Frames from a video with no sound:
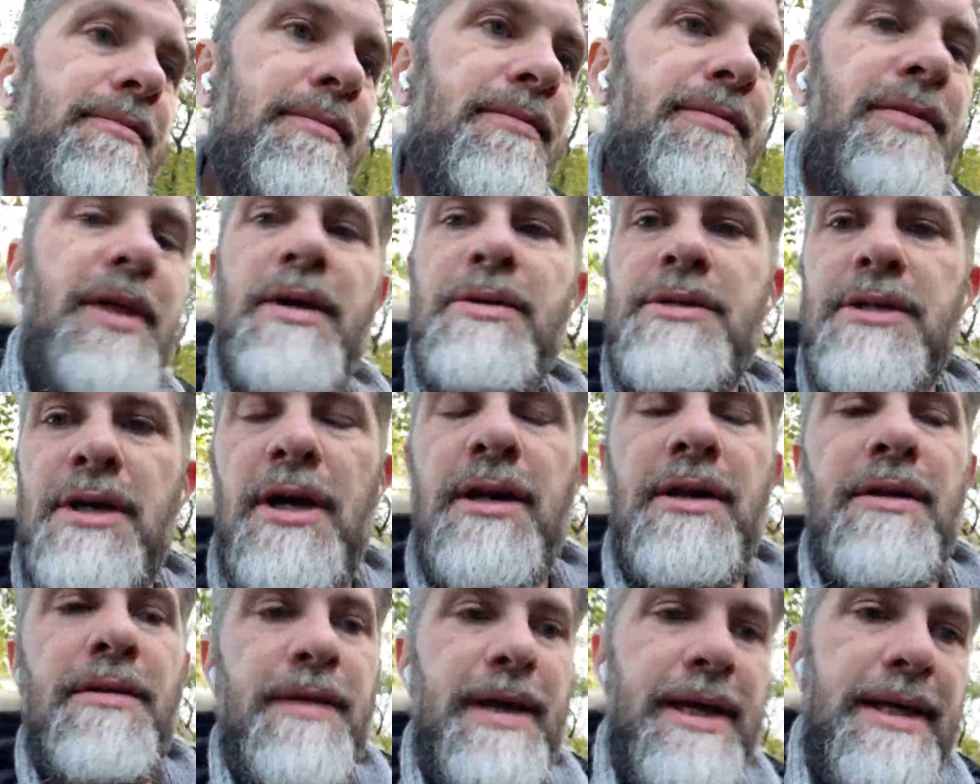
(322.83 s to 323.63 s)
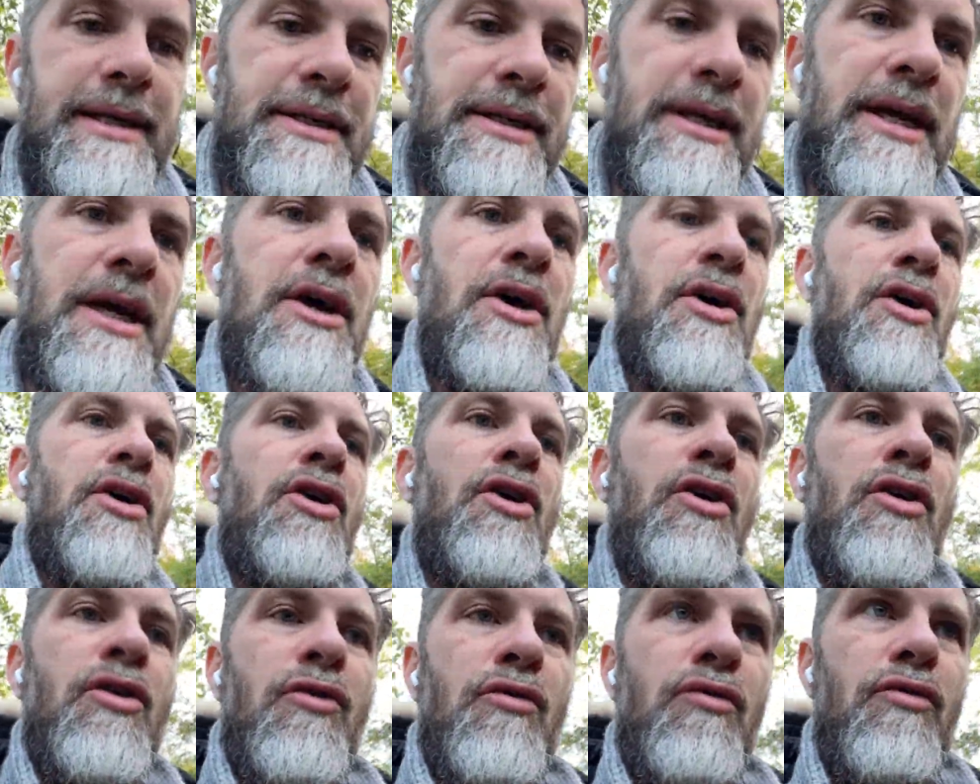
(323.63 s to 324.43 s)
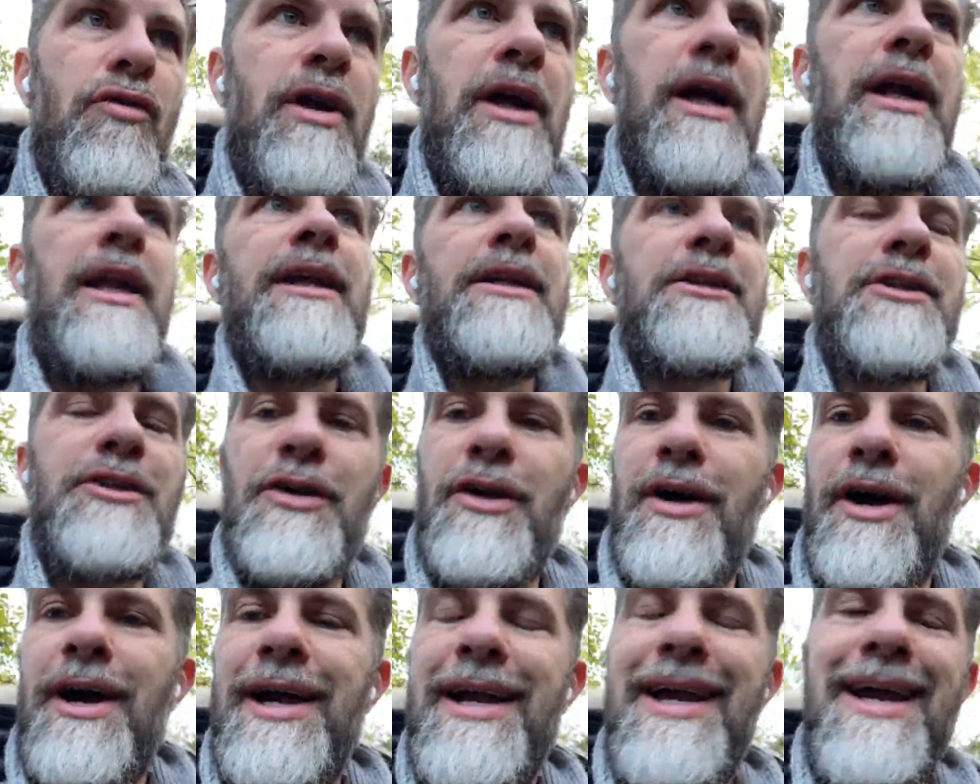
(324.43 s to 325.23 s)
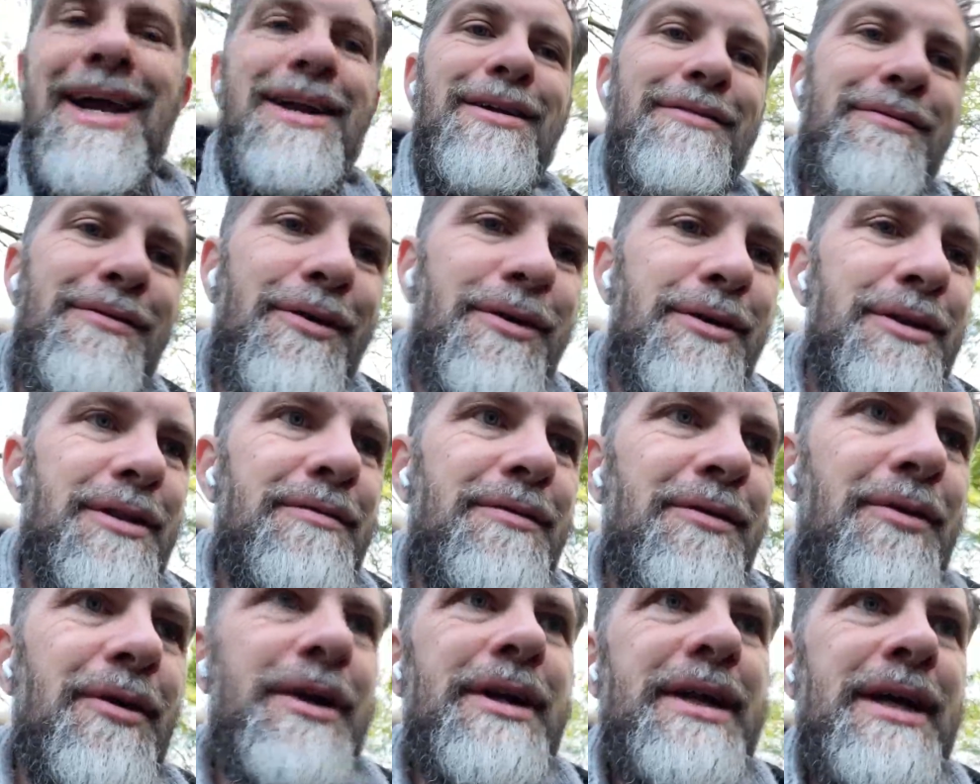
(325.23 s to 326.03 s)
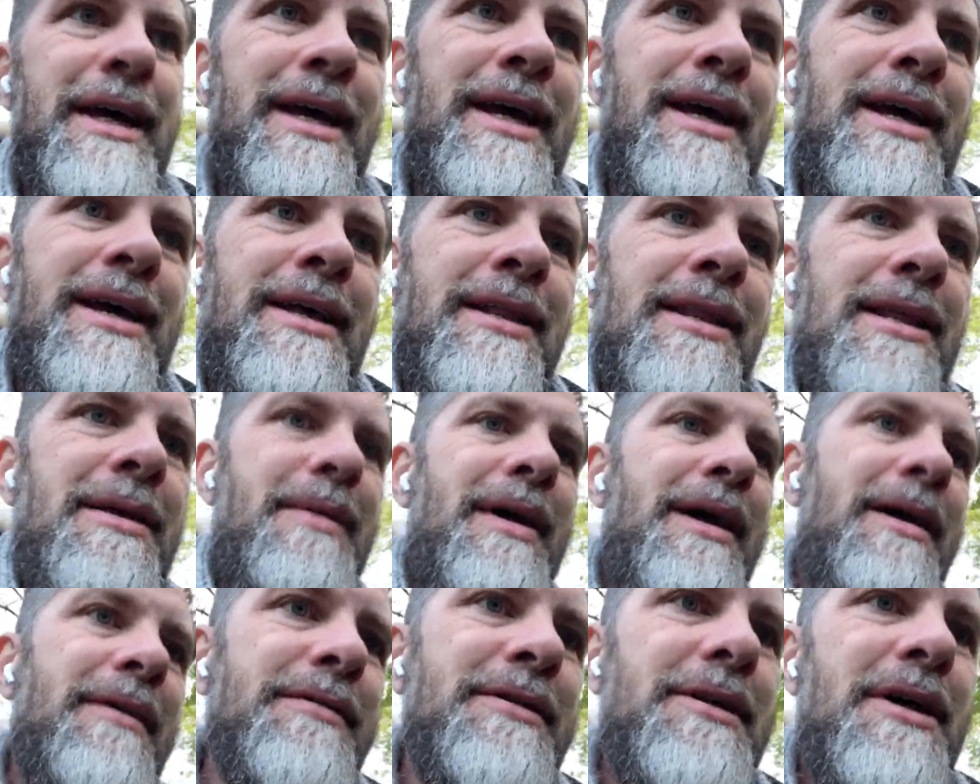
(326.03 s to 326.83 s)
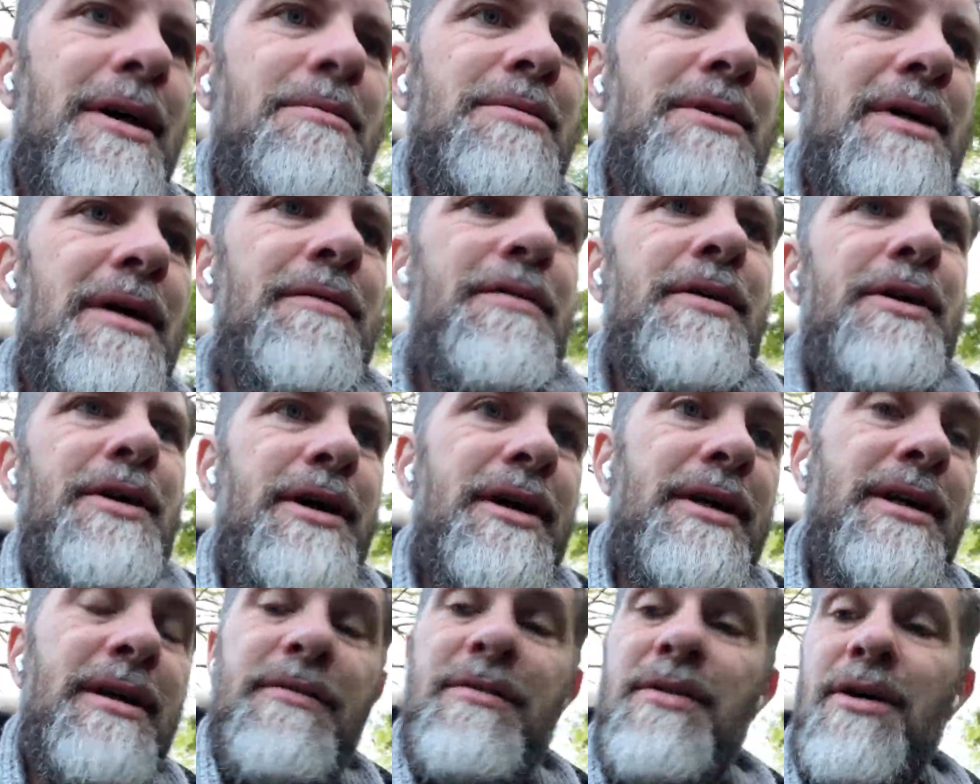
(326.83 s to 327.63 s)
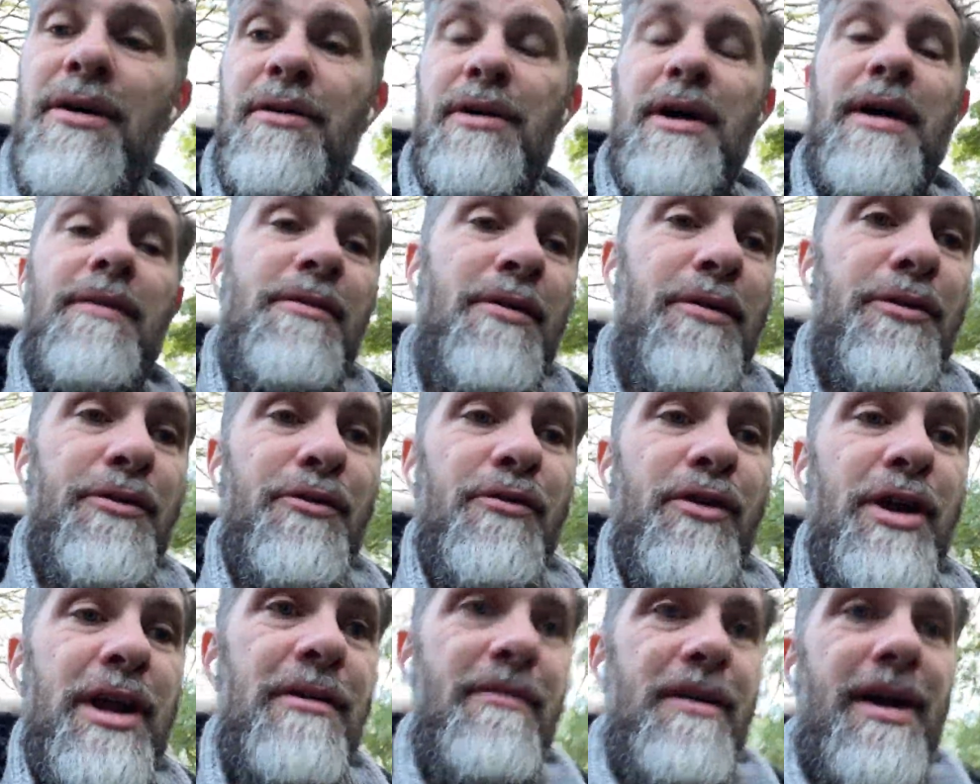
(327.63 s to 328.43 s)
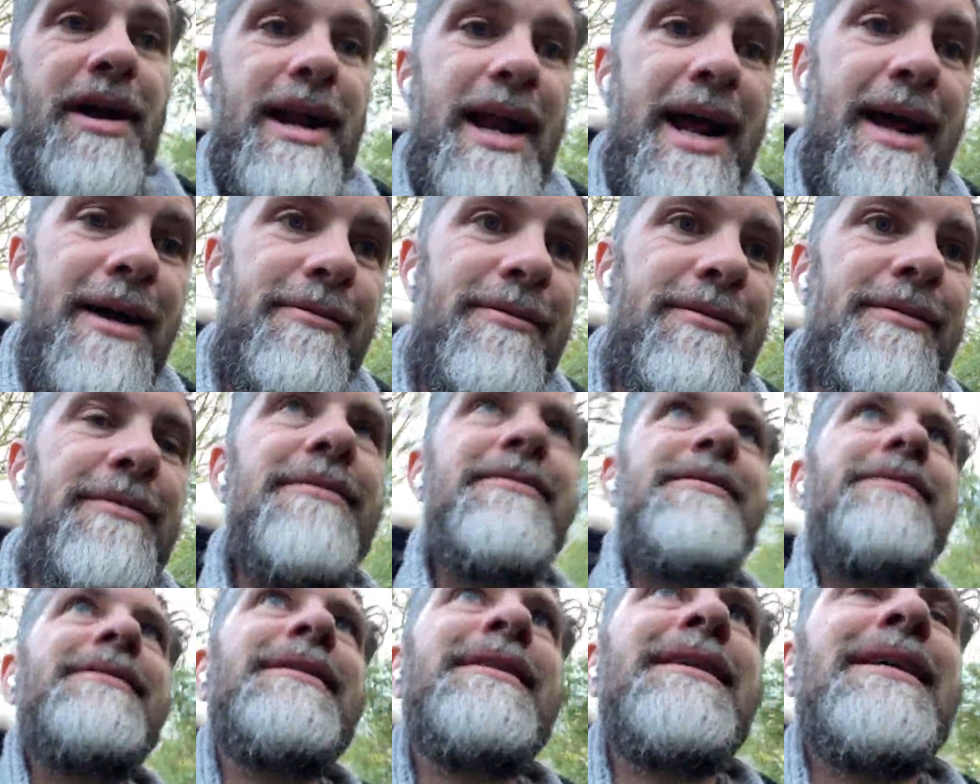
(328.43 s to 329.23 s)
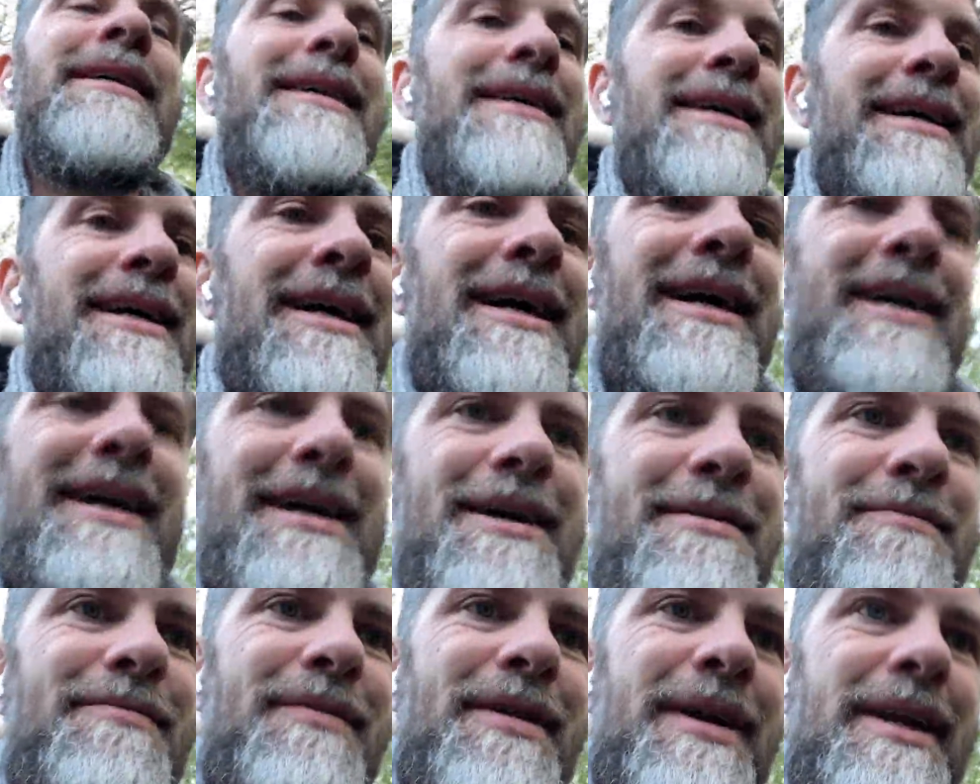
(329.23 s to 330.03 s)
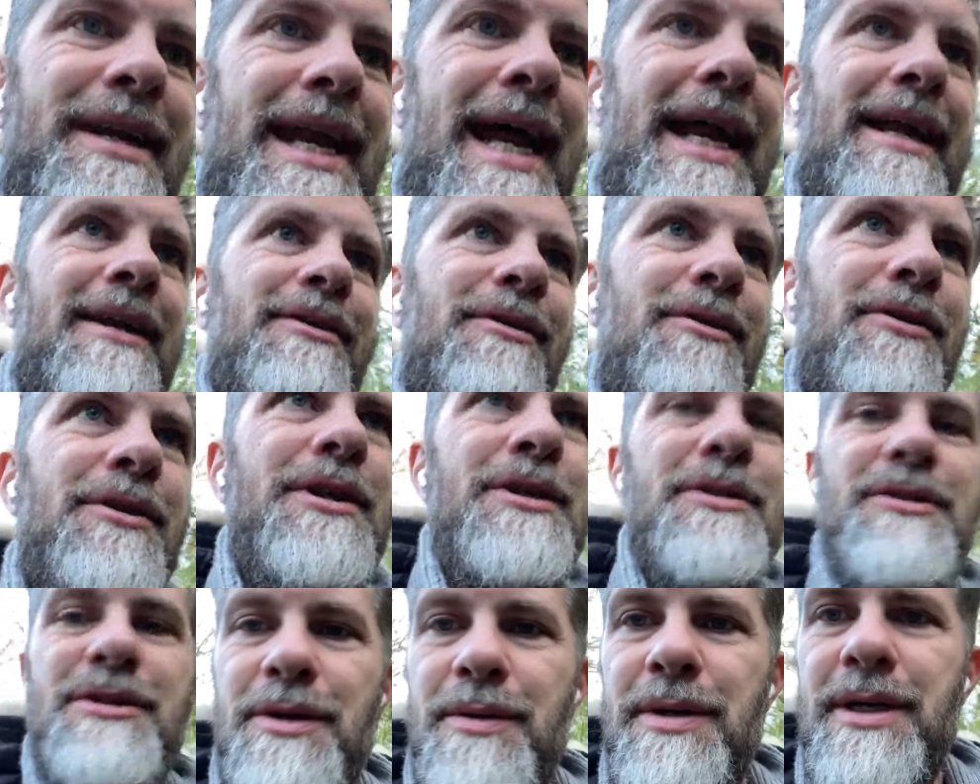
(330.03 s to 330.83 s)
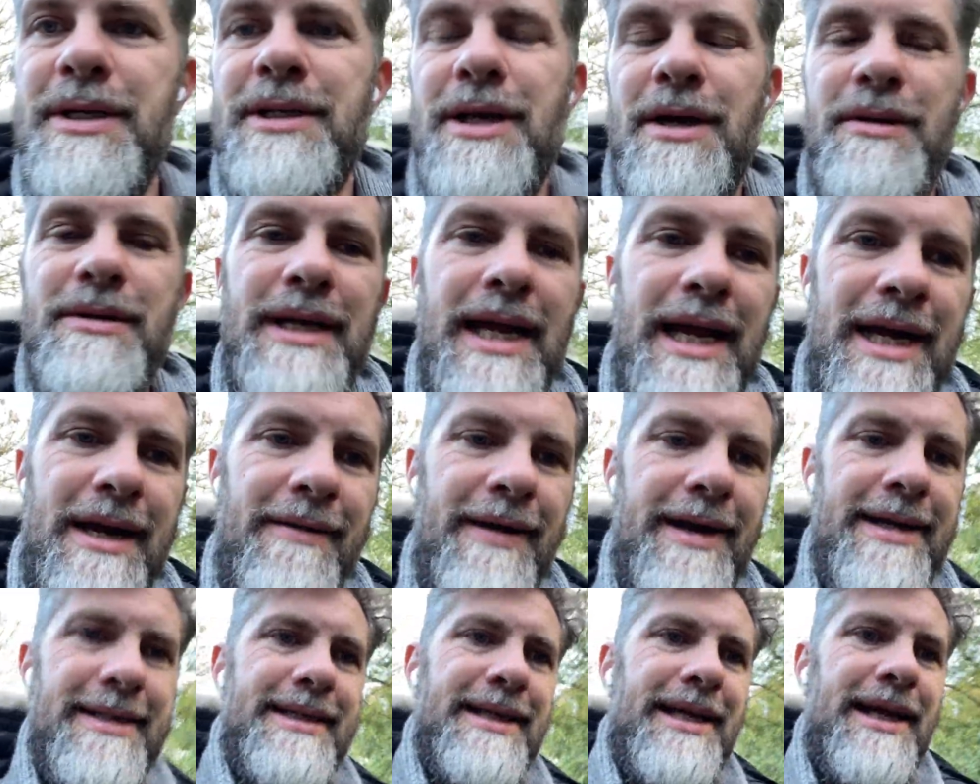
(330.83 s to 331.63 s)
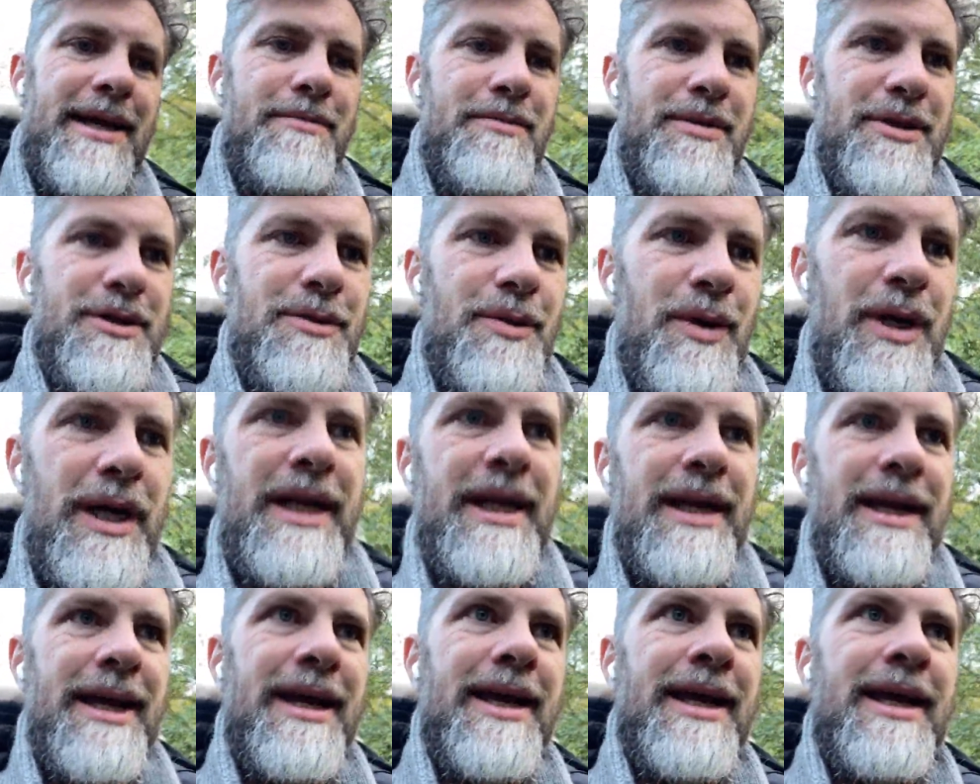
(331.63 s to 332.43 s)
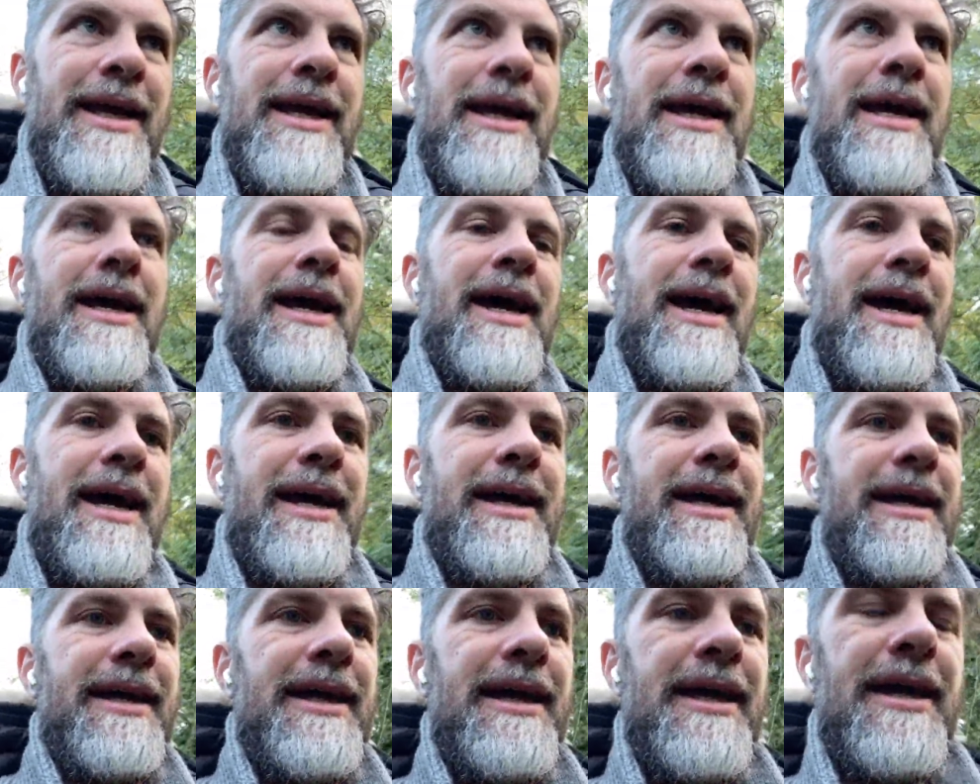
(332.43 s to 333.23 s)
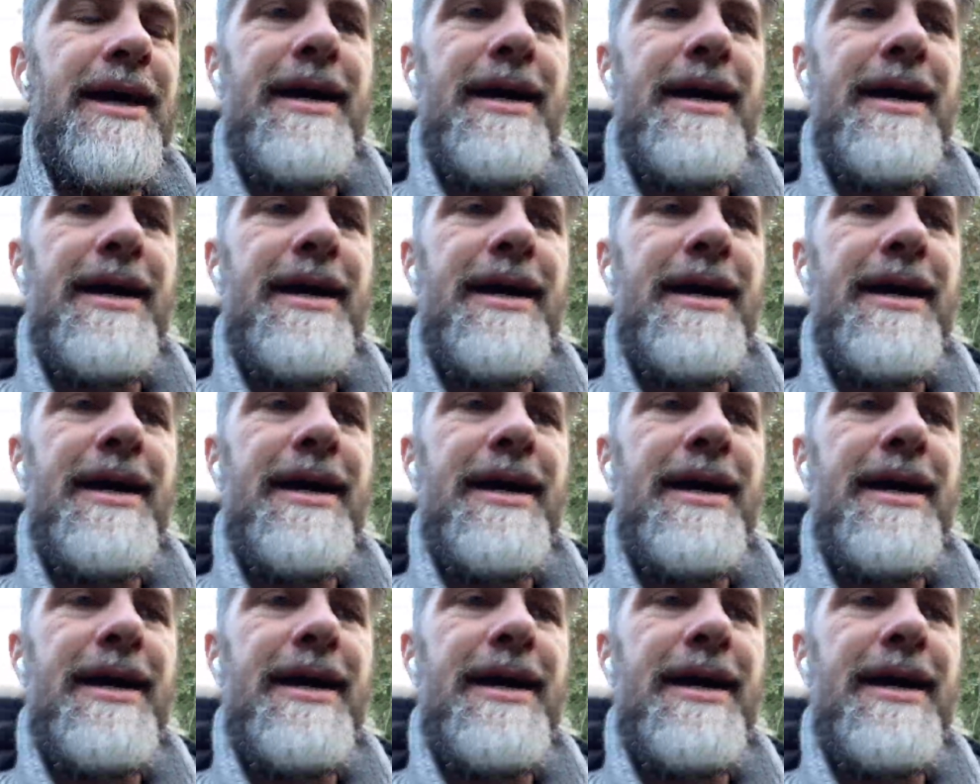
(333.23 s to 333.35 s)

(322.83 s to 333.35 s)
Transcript: Those kind of things. Really try and avoid the void. The amount of times I've heard, and I've got three right now. Landlord who's doing his own decorating in between a